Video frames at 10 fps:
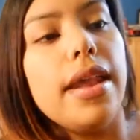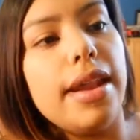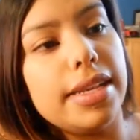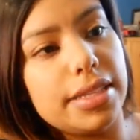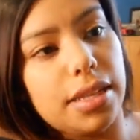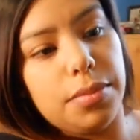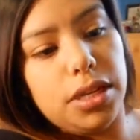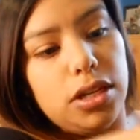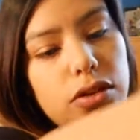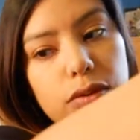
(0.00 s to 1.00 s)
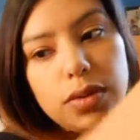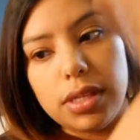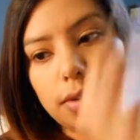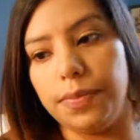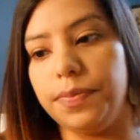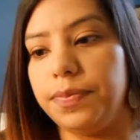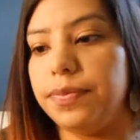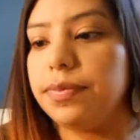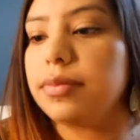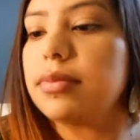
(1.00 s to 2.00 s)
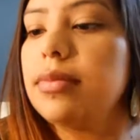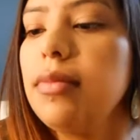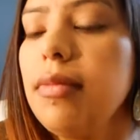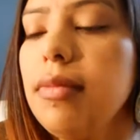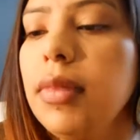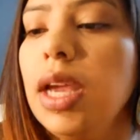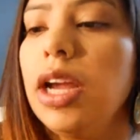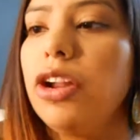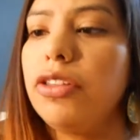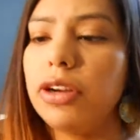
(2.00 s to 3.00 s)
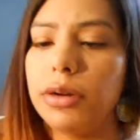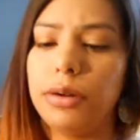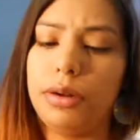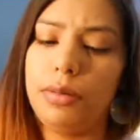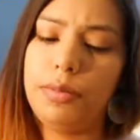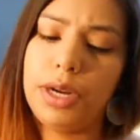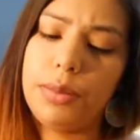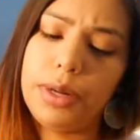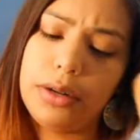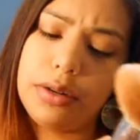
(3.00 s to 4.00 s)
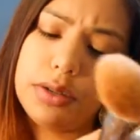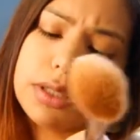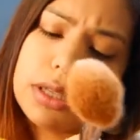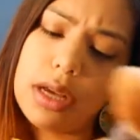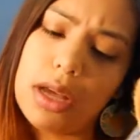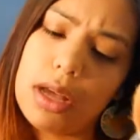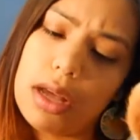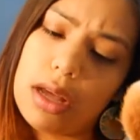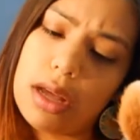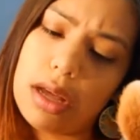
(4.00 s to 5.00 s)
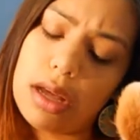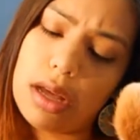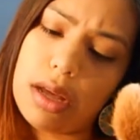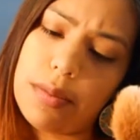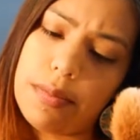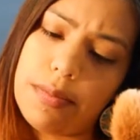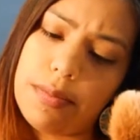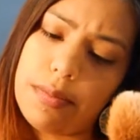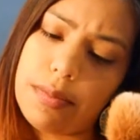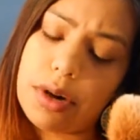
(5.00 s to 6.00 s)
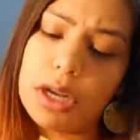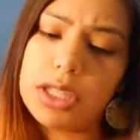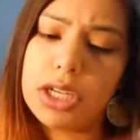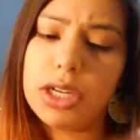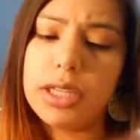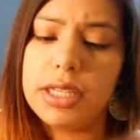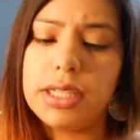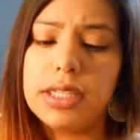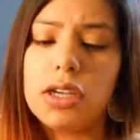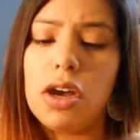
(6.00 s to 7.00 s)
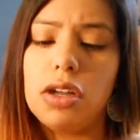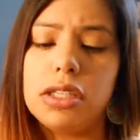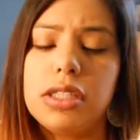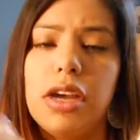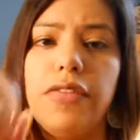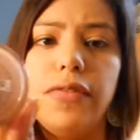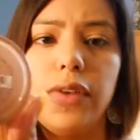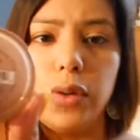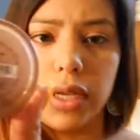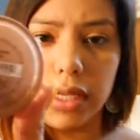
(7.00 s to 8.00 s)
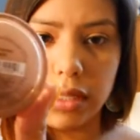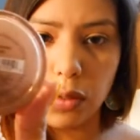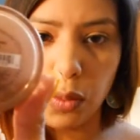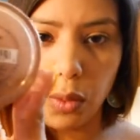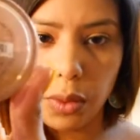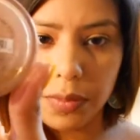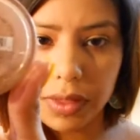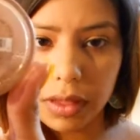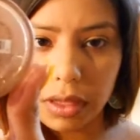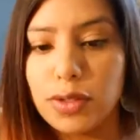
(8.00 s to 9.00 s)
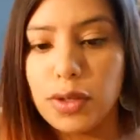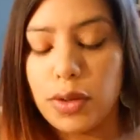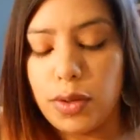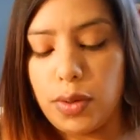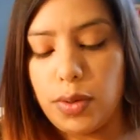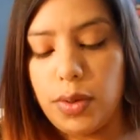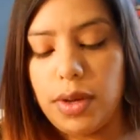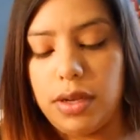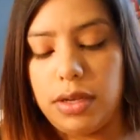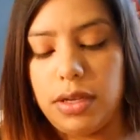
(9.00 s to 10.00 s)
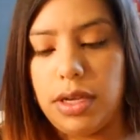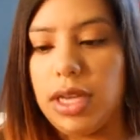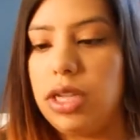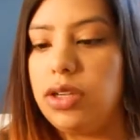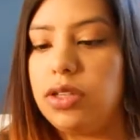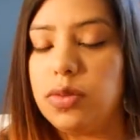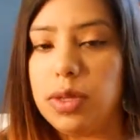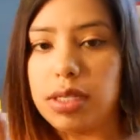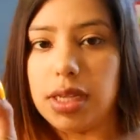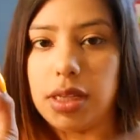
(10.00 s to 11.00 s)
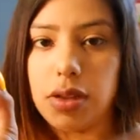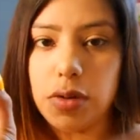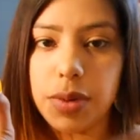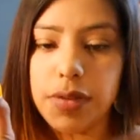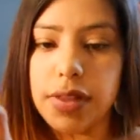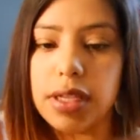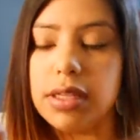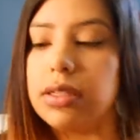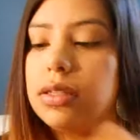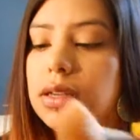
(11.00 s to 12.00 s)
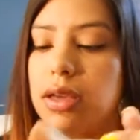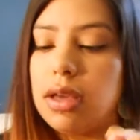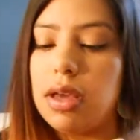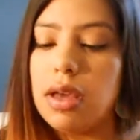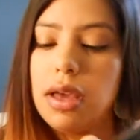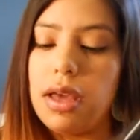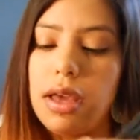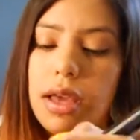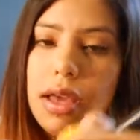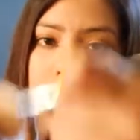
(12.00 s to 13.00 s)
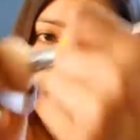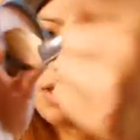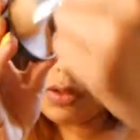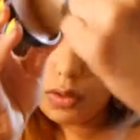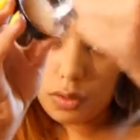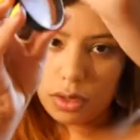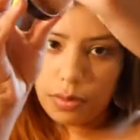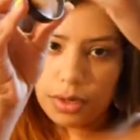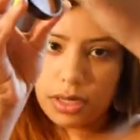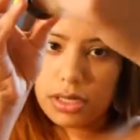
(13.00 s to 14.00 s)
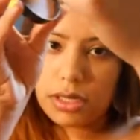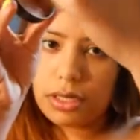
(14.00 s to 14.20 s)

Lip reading: Next, I'm going to use another Bare Minerals bronzer, and this is called Soft Focus Wont. So again, you just want to take a little bit of this and swirl your brush,